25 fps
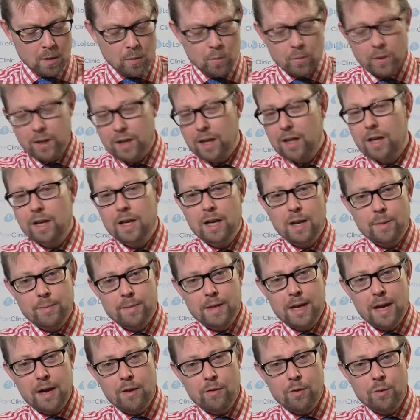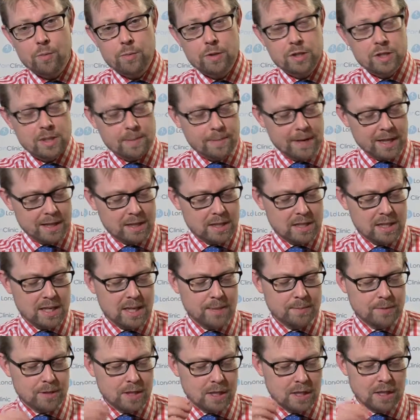We clean up the area with some
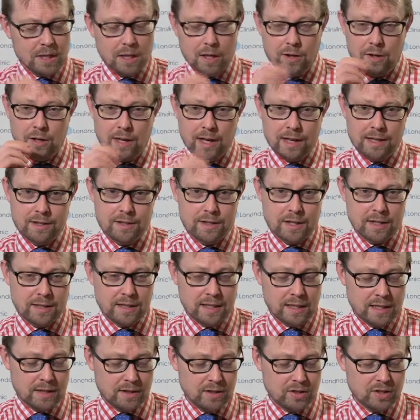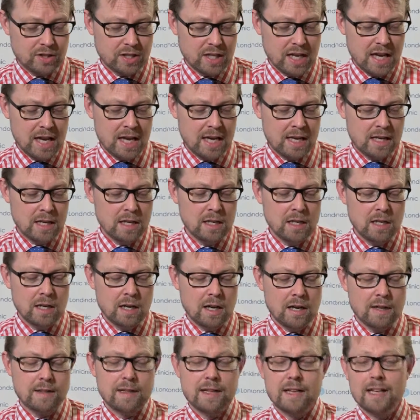antiseptic, local anaesthetic in the skin,
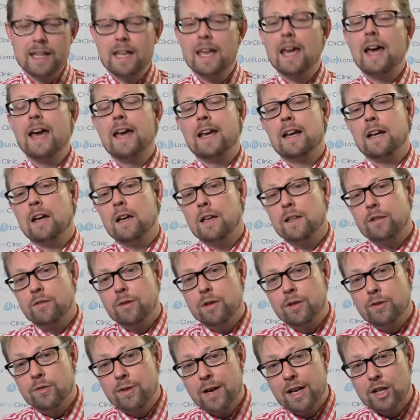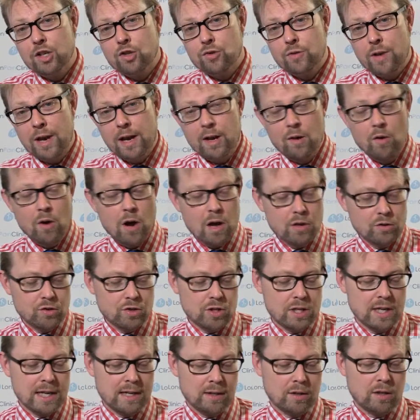and then again either under x-ray or
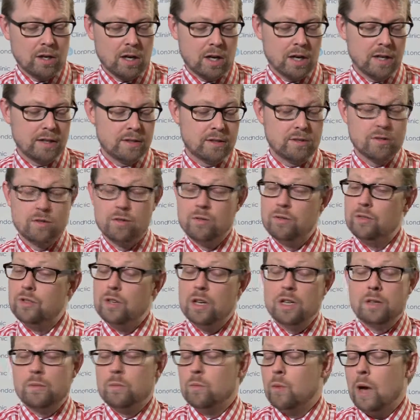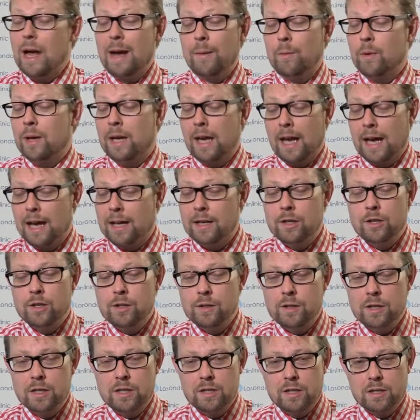ultrasound guidance, and we can do
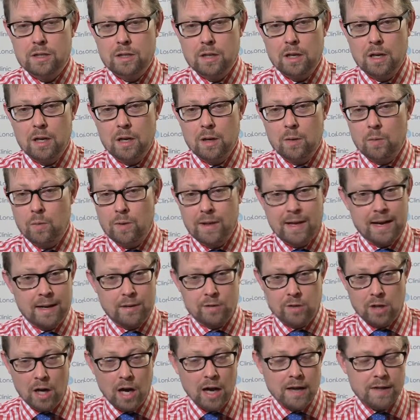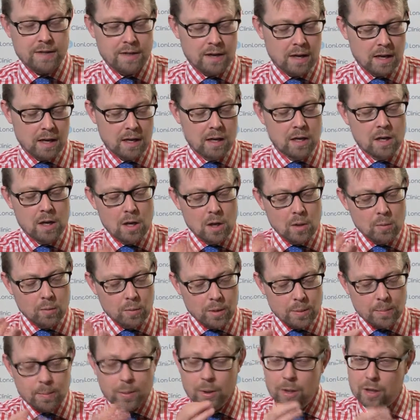this without either,
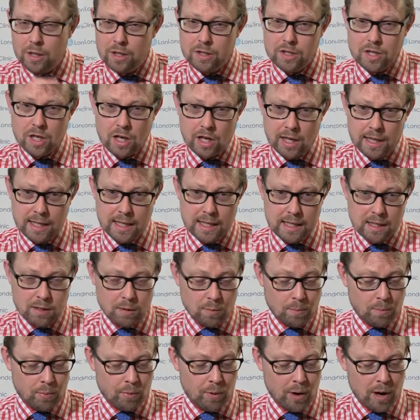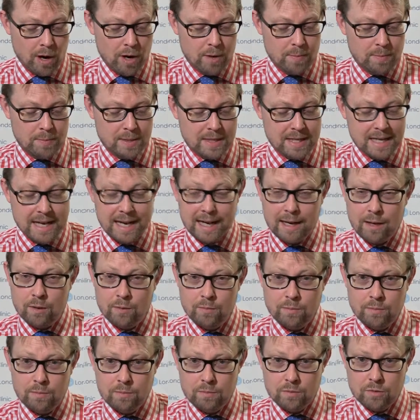we put a tiny little probe
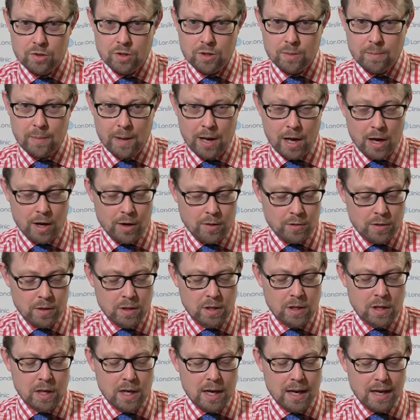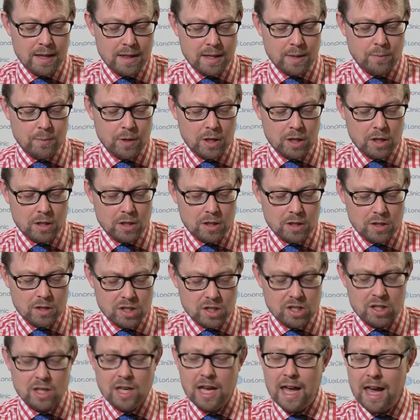down to the bone and then we
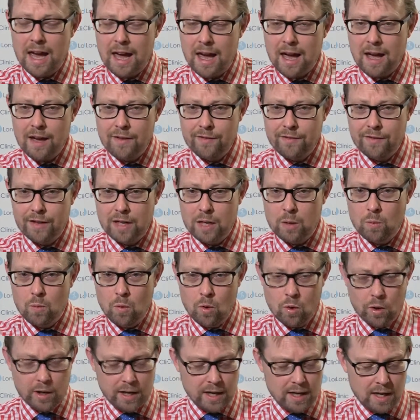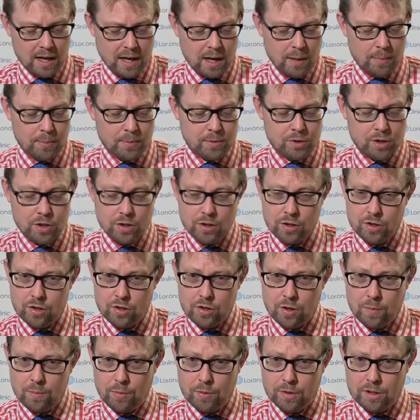carefully walk it up to the
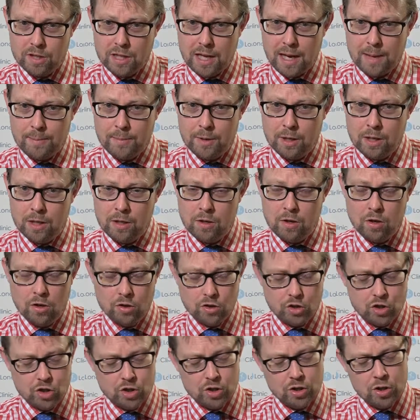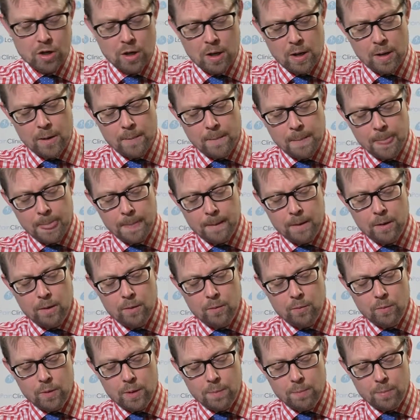suprascapular notch.
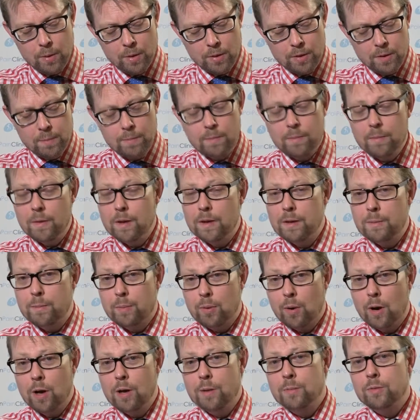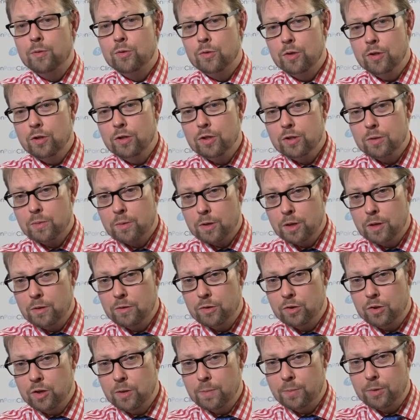We put the probe through the
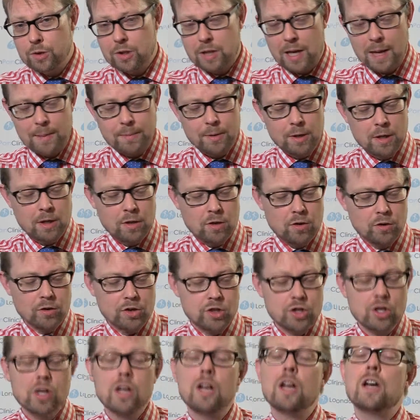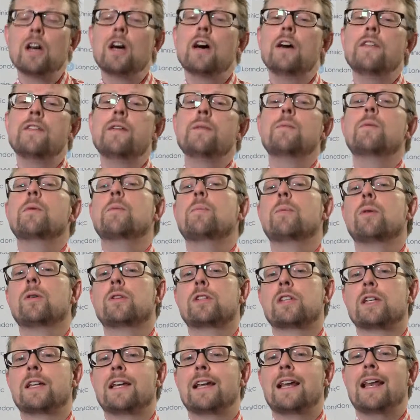suprascapular notch, and then we
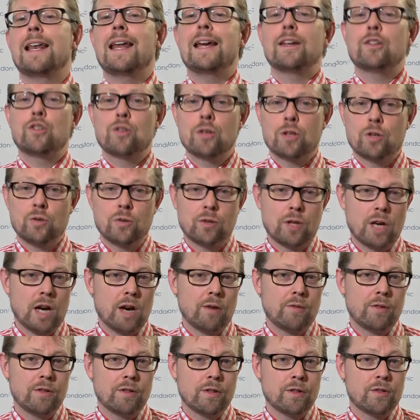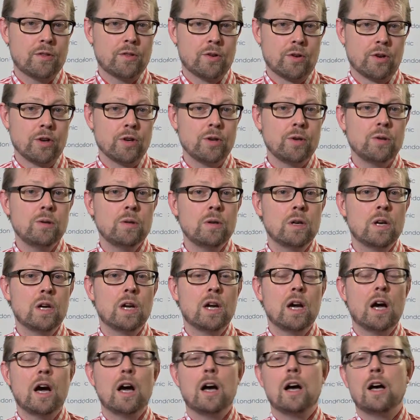put an electrical current through
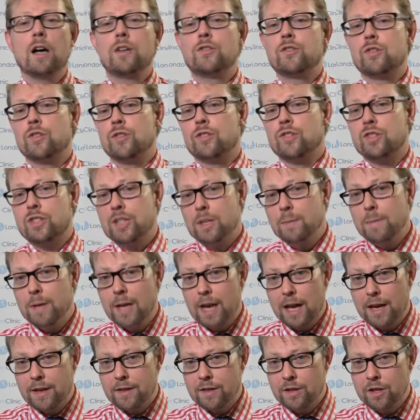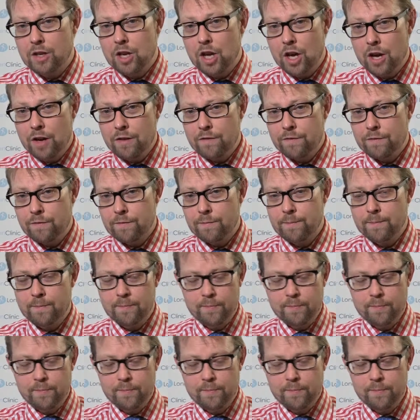to stimulate the nerve.